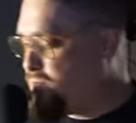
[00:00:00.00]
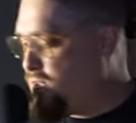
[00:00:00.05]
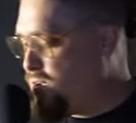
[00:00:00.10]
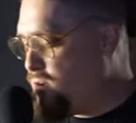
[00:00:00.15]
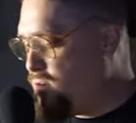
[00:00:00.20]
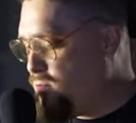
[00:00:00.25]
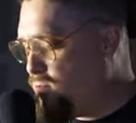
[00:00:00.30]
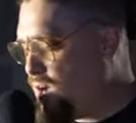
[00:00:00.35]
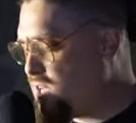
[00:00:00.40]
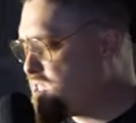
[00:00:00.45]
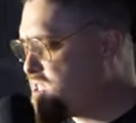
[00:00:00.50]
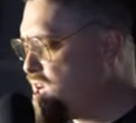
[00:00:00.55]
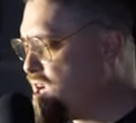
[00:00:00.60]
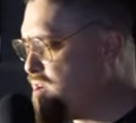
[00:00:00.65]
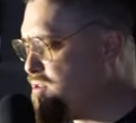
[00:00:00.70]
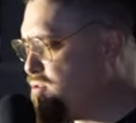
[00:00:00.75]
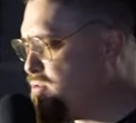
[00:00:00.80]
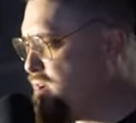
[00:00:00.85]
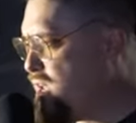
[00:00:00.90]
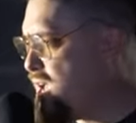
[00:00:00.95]
what's up,
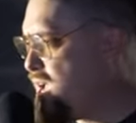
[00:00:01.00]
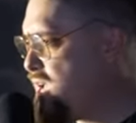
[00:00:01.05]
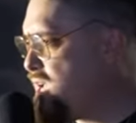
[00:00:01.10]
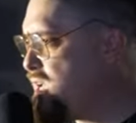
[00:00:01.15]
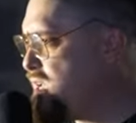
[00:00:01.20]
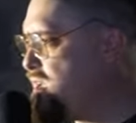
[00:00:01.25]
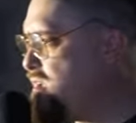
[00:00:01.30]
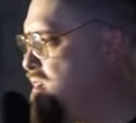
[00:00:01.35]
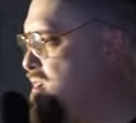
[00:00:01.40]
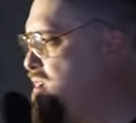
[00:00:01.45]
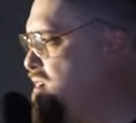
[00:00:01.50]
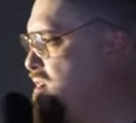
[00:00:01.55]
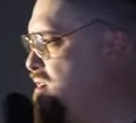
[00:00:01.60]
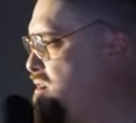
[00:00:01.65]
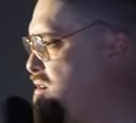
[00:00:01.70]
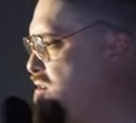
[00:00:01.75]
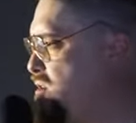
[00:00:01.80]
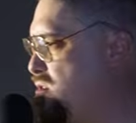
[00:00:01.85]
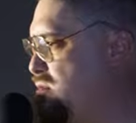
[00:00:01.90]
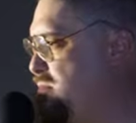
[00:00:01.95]
Nune?
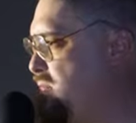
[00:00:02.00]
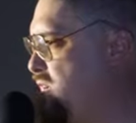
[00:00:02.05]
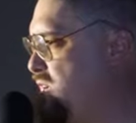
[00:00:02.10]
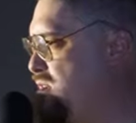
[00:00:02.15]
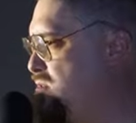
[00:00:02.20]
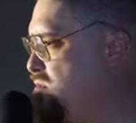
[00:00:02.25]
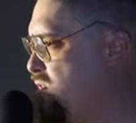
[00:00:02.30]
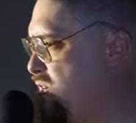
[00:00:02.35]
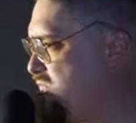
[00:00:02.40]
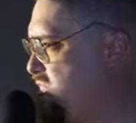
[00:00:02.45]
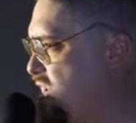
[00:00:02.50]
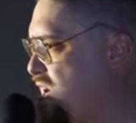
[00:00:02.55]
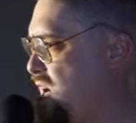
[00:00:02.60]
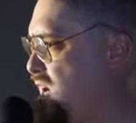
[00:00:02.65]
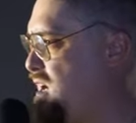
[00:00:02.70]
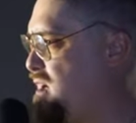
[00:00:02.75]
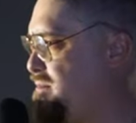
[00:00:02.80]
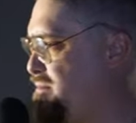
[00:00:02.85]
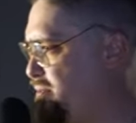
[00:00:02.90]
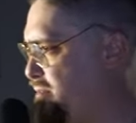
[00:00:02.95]
No mean what's
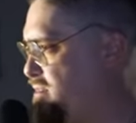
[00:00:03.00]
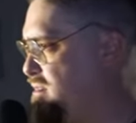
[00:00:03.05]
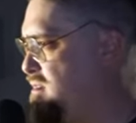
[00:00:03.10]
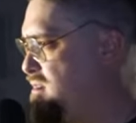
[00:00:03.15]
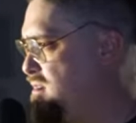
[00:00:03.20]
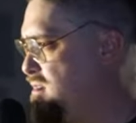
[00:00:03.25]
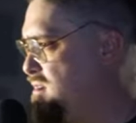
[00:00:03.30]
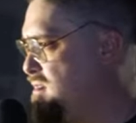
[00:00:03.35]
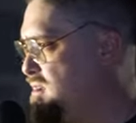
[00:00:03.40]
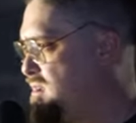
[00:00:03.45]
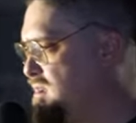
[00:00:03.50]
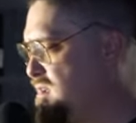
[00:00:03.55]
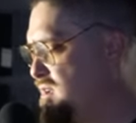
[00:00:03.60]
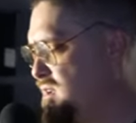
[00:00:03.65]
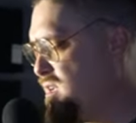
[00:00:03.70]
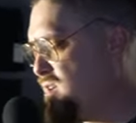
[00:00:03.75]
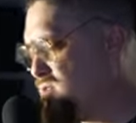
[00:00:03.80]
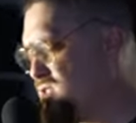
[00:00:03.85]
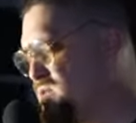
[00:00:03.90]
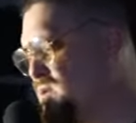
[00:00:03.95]
up. He
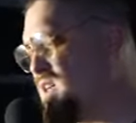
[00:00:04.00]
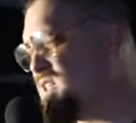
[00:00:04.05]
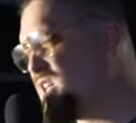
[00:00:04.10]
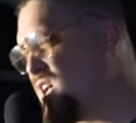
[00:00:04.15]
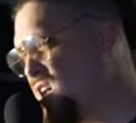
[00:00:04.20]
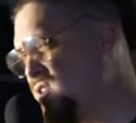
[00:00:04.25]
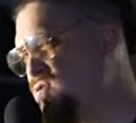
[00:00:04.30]
goes, what's up,